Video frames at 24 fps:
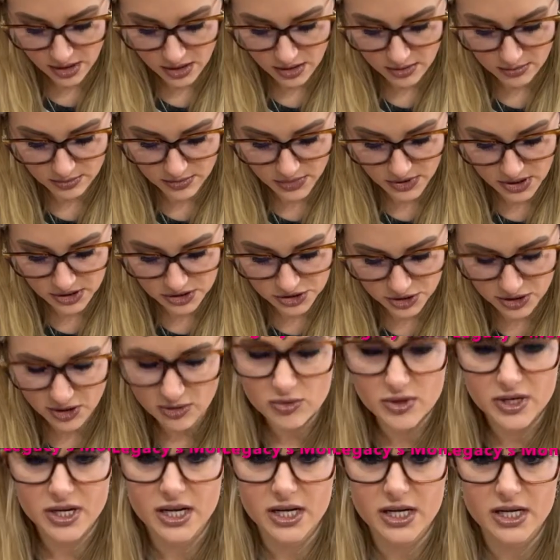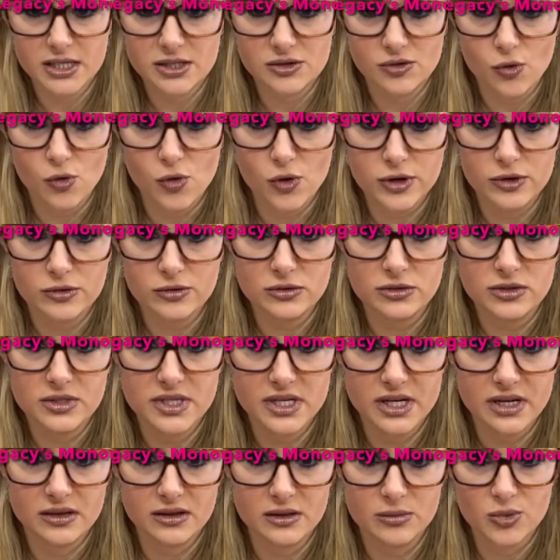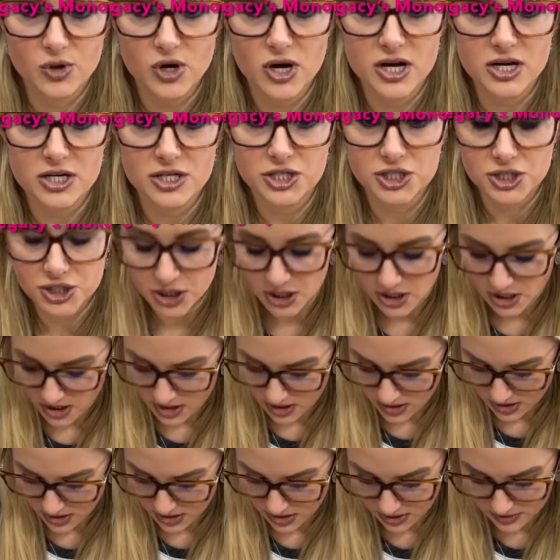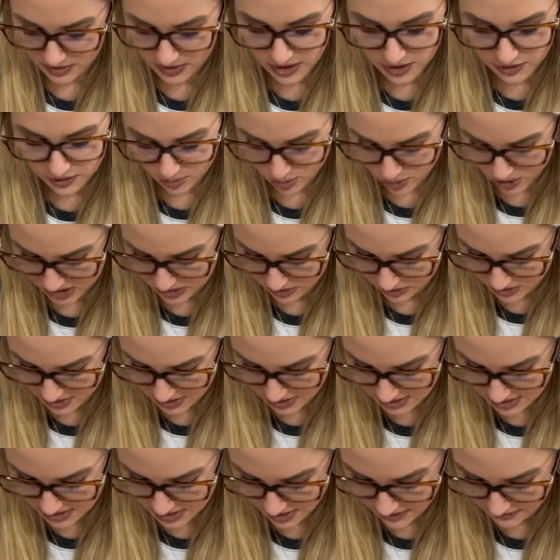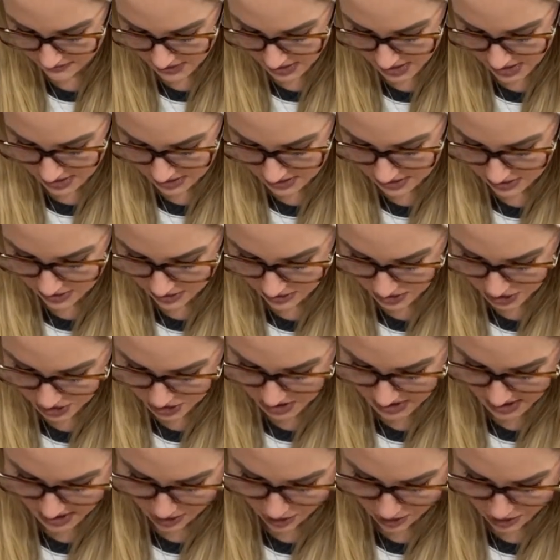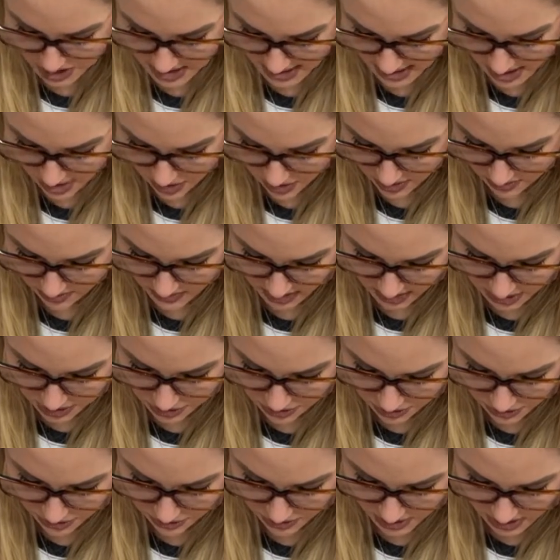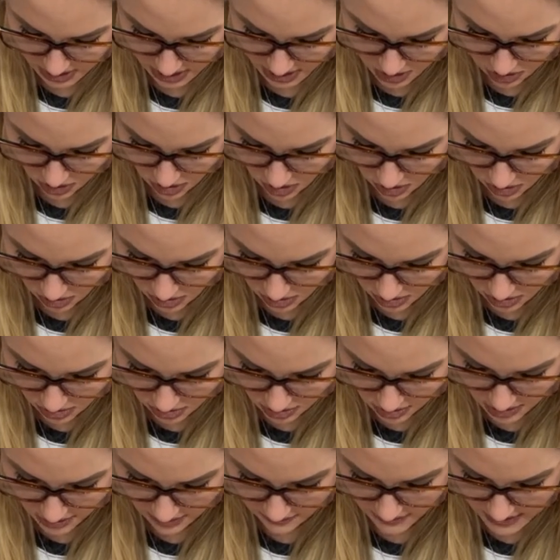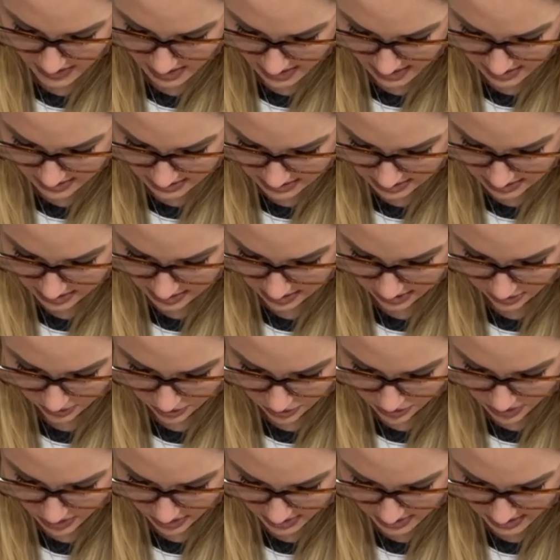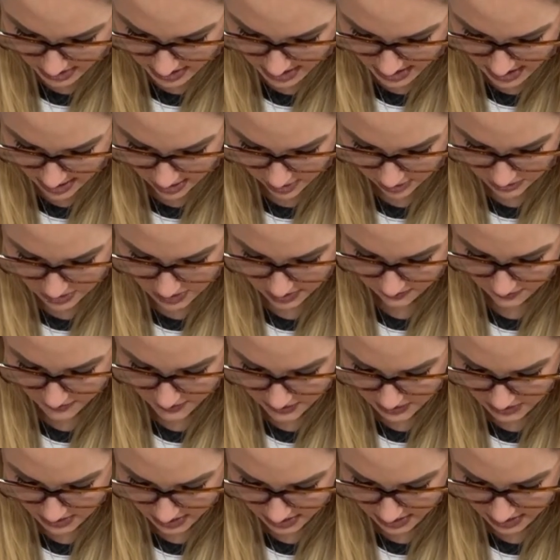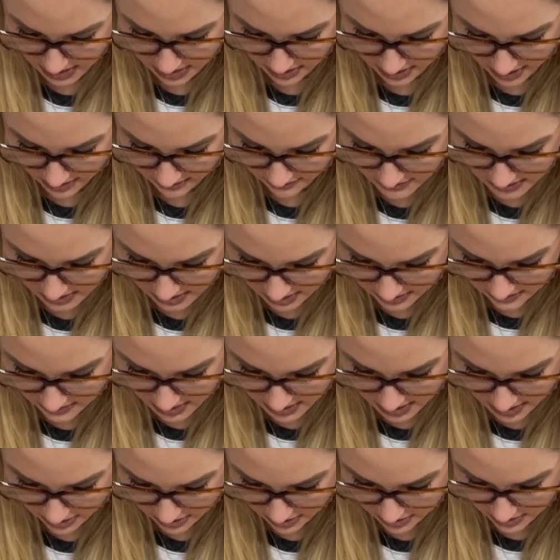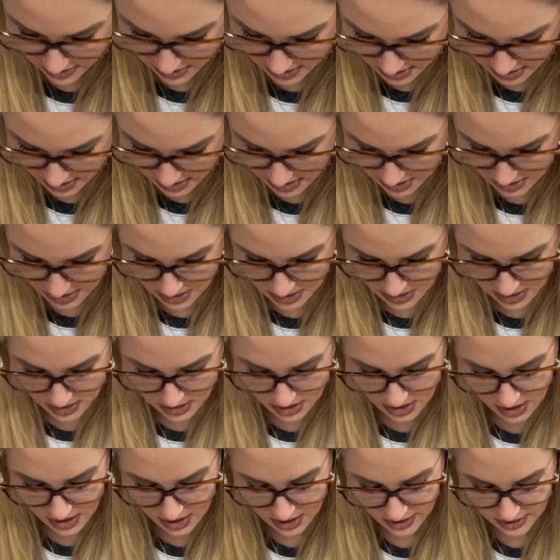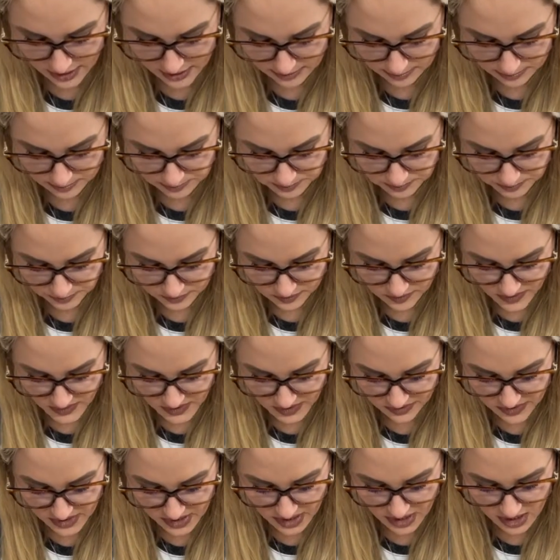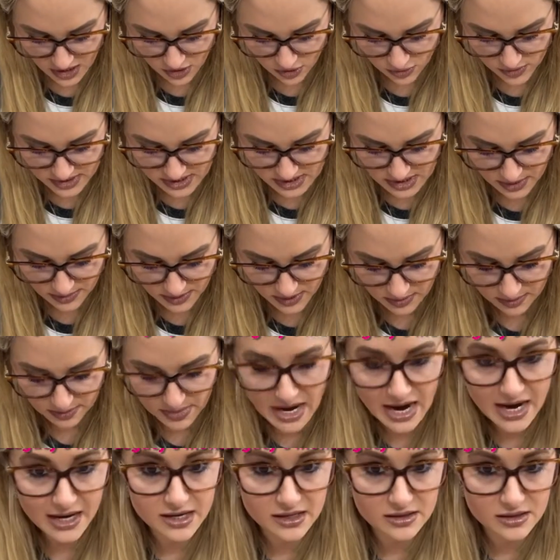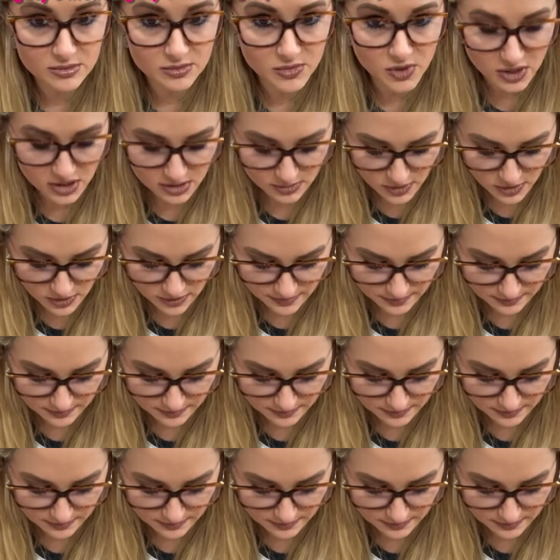because you don't want to get oils in the brush, in the bristles and stuff. So just take your towel and make sure you're getting all of that acrylic out if there's any left in there. Then I always dip it back in the monomer.